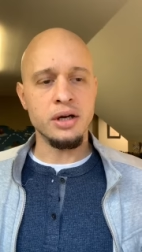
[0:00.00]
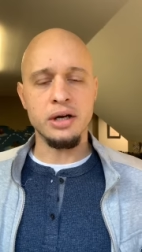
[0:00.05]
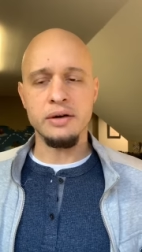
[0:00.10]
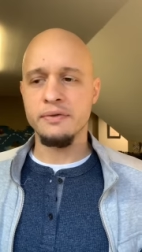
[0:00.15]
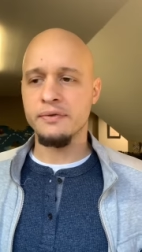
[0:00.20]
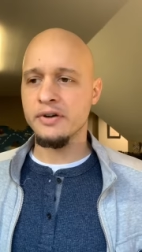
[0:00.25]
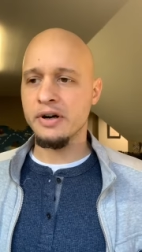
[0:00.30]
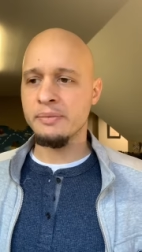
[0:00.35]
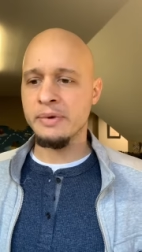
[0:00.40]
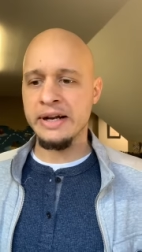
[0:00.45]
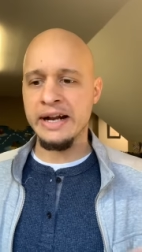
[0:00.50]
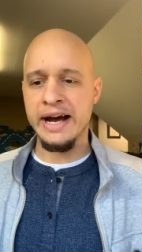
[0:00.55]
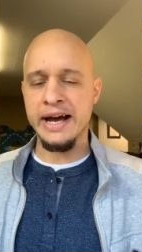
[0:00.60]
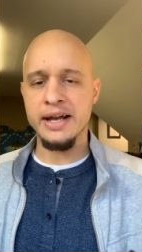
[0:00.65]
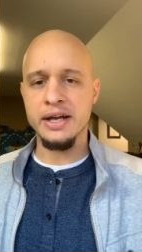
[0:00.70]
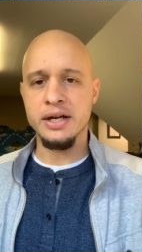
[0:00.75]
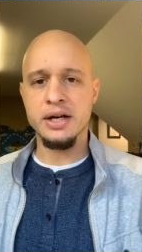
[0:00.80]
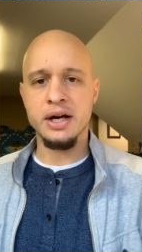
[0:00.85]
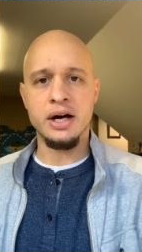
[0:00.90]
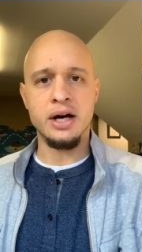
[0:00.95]
From an
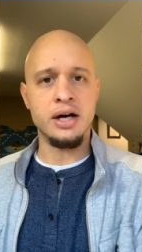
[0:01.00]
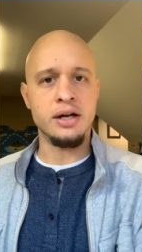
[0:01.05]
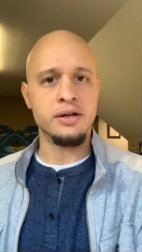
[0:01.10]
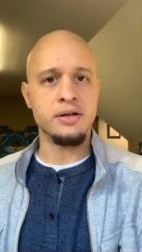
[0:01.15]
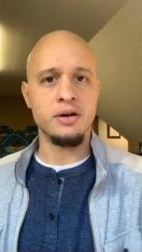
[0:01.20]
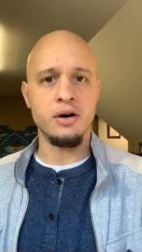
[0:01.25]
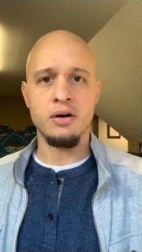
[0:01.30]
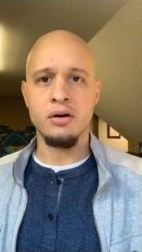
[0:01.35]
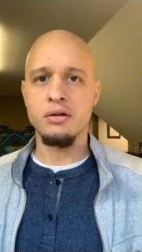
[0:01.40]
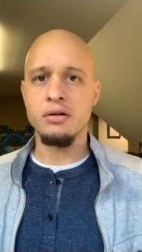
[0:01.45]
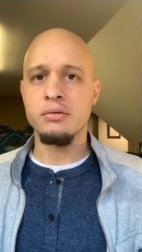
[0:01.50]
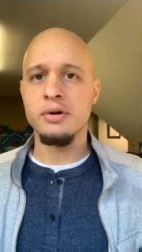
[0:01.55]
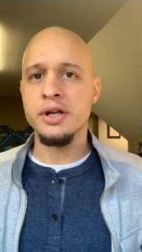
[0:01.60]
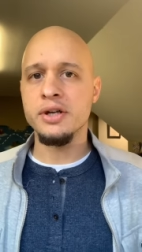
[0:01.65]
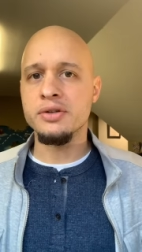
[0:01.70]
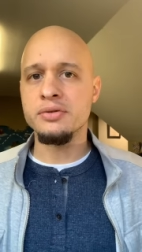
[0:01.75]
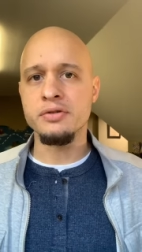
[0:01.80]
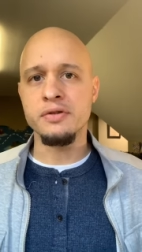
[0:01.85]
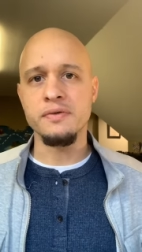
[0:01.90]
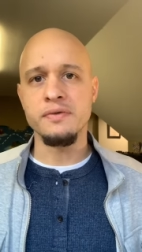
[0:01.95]
icon all the way
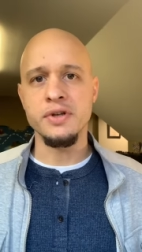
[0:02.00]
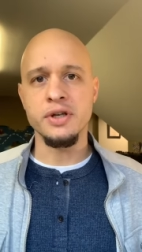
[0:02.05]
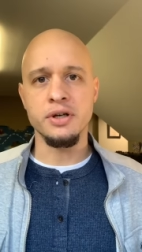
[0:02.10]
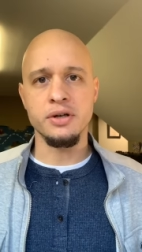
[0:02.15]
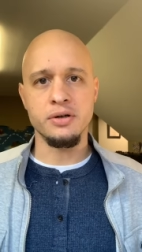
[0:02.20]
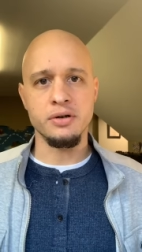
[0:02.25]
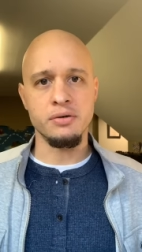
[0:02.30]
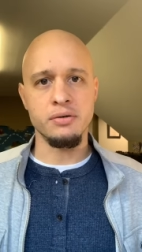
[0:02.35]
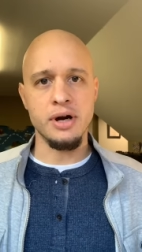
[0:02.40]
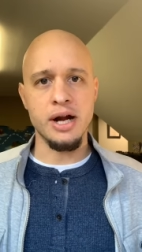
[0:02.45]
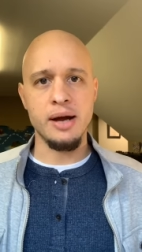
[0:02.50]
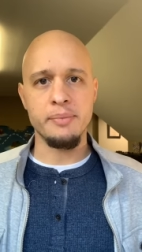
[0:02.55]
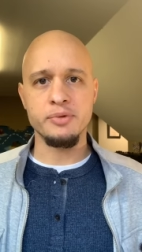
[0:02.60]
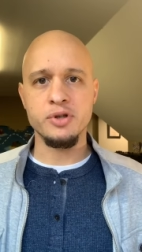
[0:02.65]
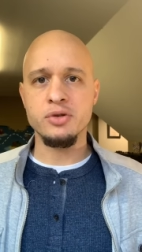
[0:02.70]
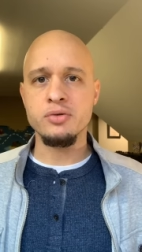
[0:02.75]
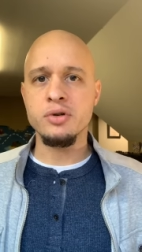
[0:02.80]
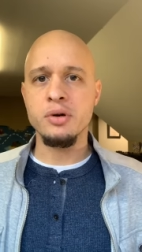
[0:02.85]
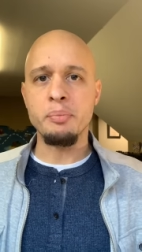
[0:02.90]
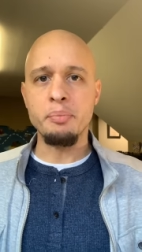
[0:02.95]
to a vehicle wrap,
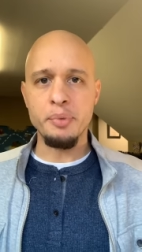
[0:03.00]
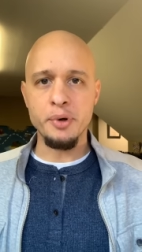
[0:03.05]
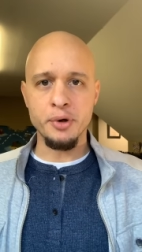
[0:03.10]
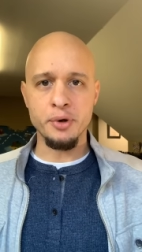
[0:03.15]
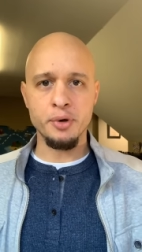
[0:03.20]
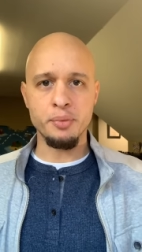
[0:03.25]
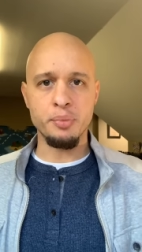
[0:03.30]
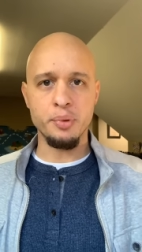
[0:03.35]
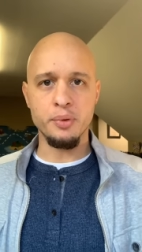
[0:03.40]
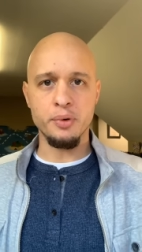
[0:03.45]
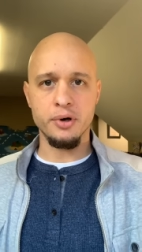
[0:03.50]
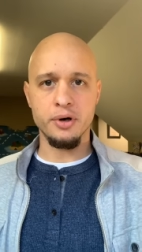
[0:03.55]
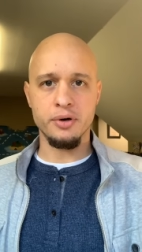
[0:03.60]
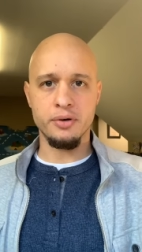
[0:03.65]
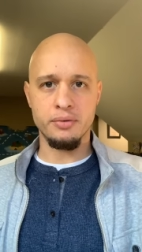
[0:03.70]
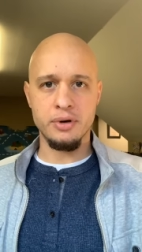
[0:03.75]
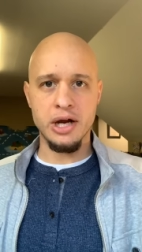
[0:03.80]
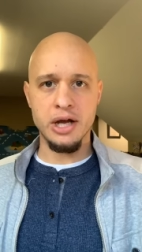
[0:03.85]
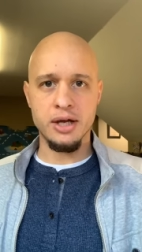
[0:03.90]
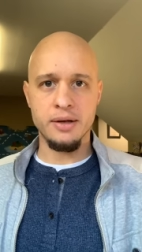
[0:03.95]
to a billboard,
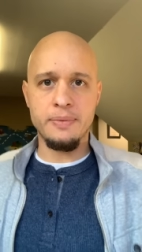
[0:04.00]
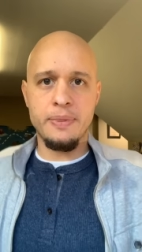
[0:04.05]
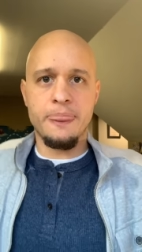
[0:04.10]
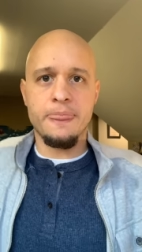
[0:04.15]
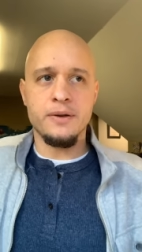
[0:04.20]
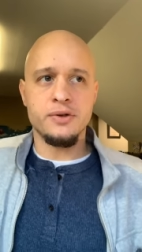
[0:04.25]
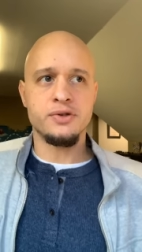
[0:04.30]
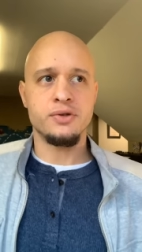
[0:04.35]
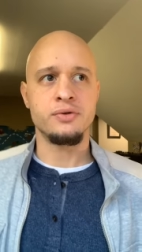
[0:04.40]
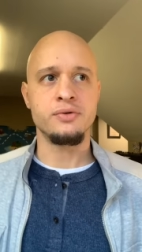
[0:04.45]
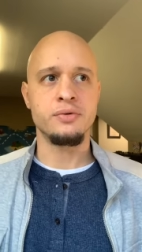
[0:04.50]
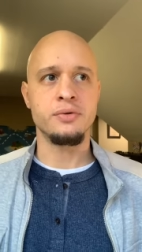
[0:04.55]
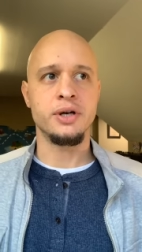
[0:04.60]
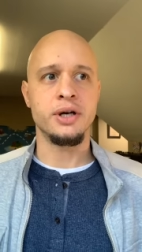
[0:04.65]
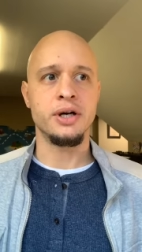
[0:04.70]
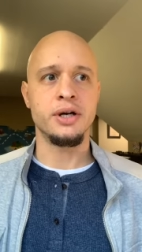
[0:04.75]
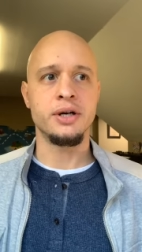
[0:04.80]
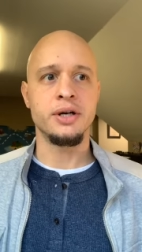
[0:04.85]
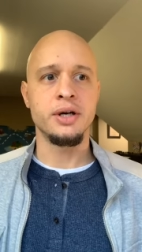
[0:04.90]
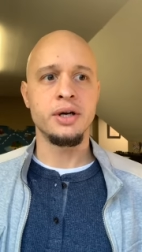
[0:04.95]
right? To
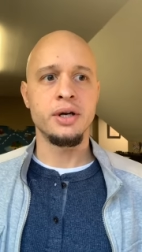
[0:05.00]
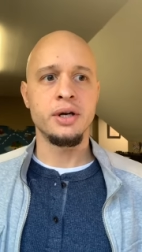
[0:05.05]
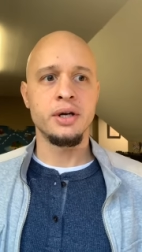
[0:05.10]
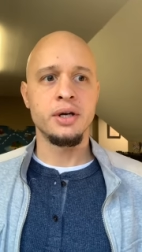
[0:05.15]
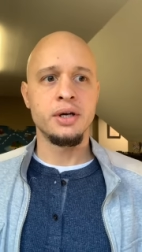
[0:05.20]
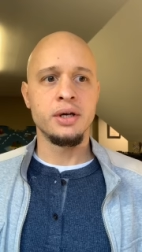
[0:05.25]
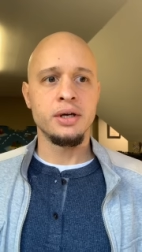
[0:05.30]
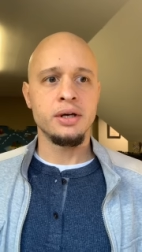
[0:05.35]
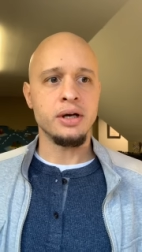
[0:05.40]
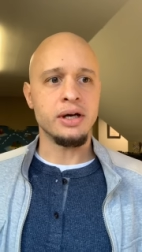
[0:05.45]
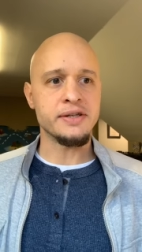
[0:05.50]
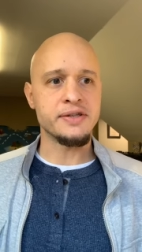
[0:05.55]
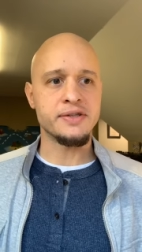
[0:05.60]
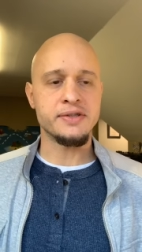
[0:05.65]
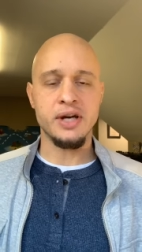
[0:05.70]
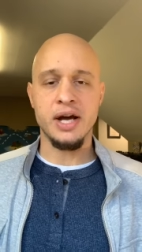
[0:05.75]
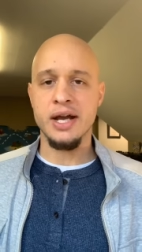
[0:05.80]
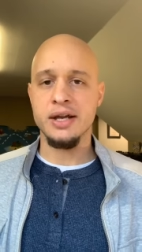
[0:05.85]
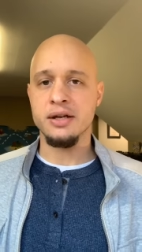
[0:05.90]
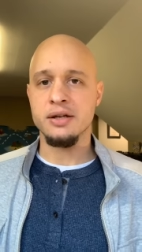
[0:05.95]
a
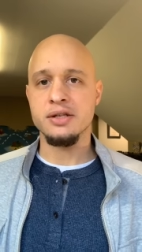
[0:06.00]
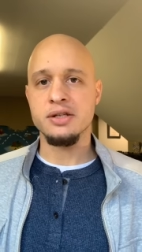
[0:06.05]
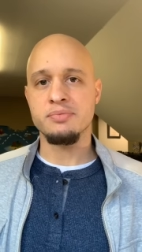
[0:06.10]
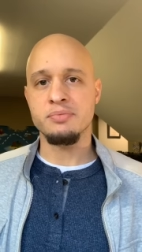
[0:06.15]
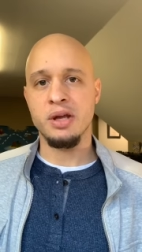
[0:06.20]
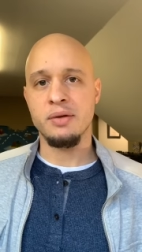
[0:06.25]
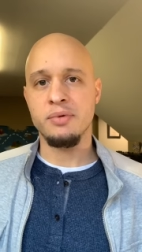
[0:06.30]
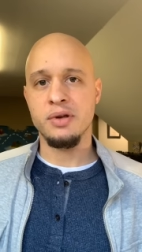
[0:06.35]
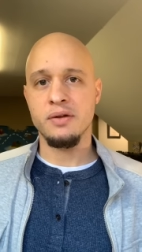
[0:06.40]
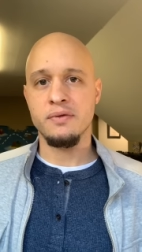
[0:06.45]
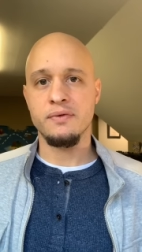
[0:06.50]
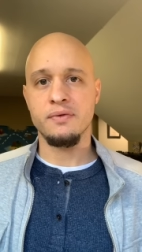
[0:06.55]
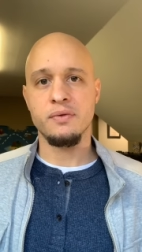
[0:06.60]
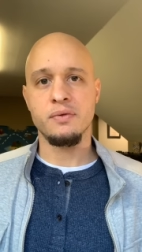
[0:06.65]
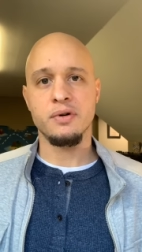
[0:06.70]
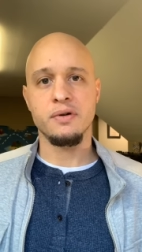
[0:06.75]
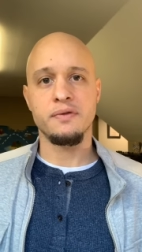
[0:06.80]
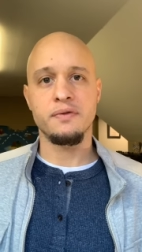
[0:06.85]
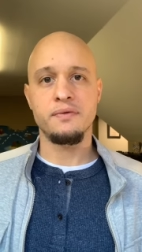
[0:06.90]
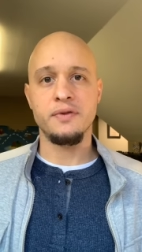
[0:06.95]
signage maybe
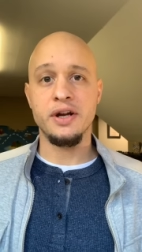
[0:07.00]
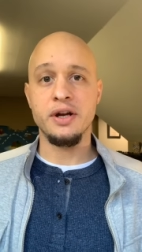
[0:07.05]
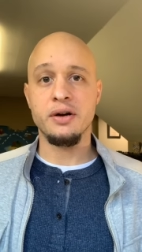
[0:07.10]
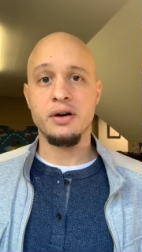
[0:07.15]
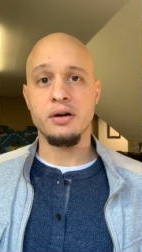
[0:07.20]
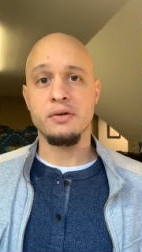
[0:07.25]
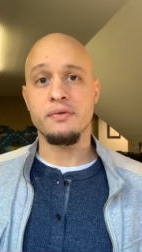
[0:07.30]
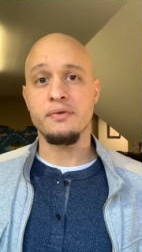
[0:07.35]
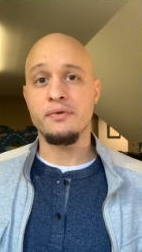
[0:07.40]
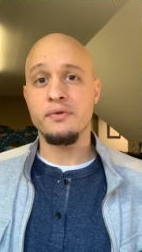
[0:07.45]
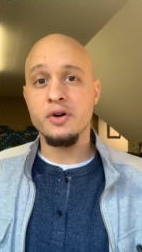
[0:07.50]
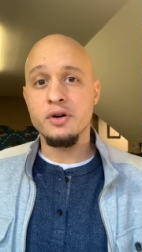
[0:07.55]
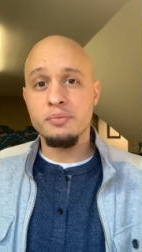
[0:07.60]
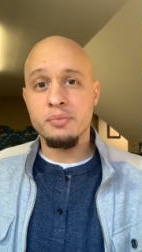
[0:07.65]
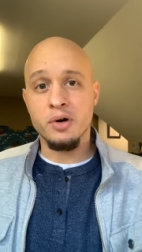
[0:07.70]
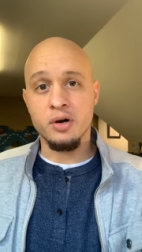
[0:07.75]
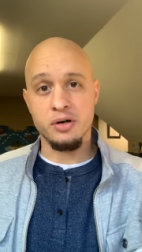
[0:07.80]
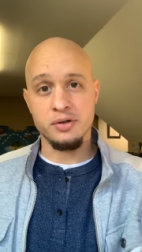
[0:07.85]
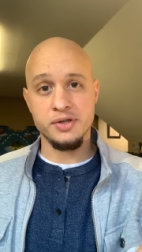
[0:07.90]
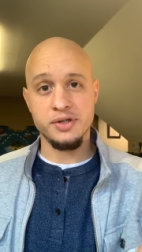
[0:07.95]
for a fair or
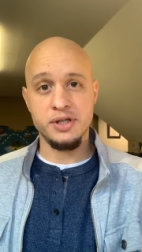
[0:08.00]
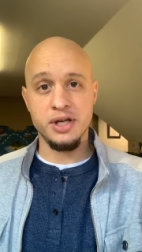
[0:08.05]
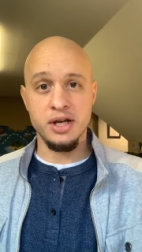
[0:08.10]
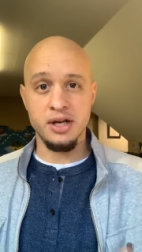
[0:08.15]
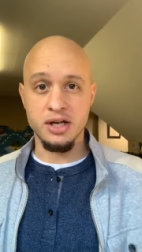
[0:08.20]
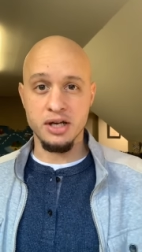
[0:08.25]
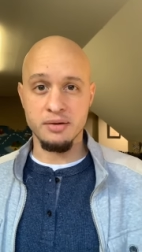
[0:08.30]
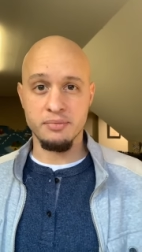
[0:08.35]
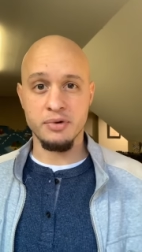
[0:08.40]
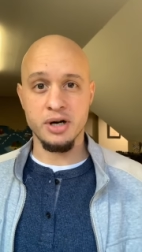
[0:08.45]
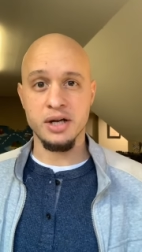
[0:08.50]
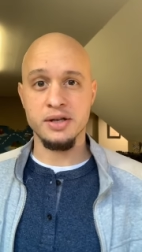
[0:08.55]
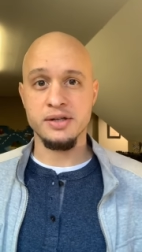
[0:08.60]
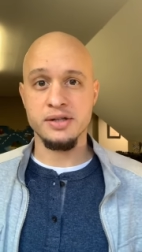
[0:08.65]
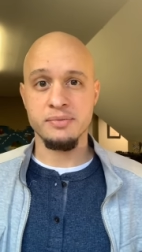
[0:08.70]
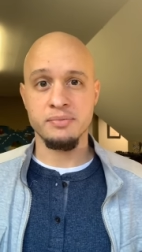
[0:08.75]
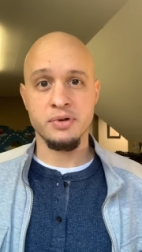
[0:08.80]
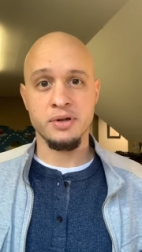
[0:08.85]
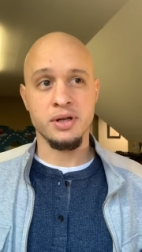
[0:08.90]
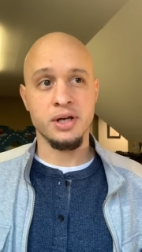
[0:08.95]
football stadium, right?
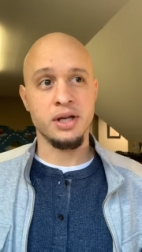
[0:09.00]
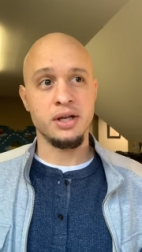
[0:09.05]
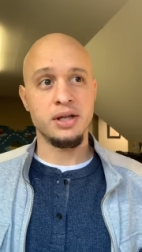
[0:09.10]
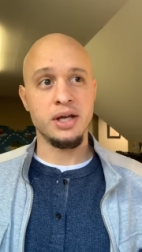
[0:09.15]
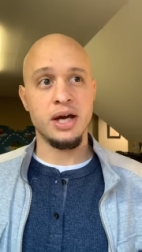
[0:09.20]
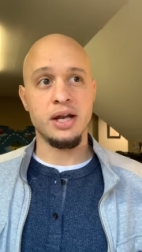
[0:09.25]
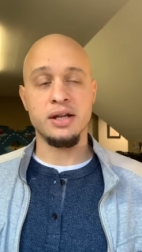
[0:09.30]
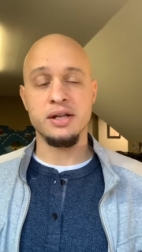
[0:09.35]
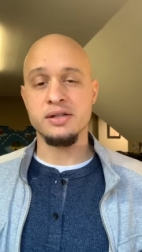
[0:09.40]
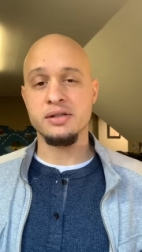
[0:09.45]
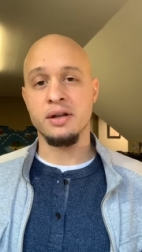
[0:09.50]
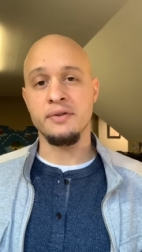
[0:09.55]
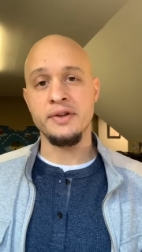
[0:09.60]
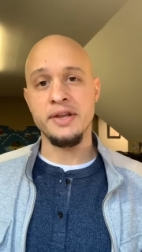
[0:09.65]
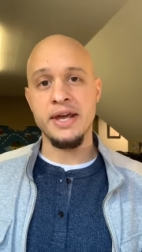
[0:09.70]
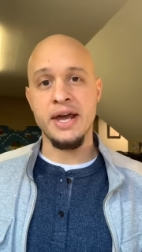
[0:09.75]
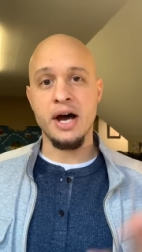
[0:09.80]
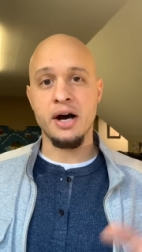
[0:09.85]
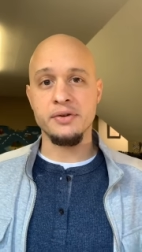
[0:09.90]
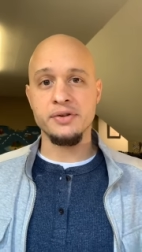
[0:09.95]
Something like that that's on
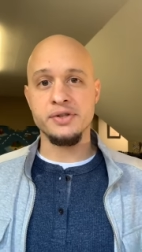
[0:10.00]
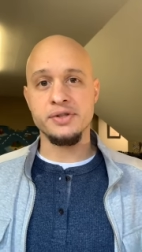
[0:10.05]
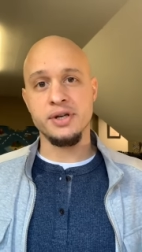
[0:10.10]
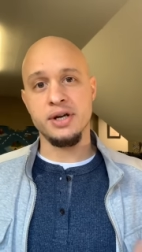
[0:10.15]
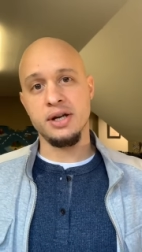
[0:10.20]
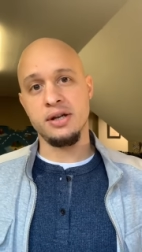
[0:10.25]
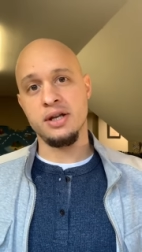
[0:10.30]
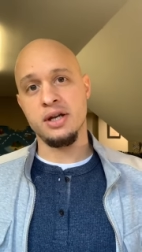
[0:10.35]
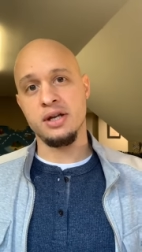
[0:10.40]
the outside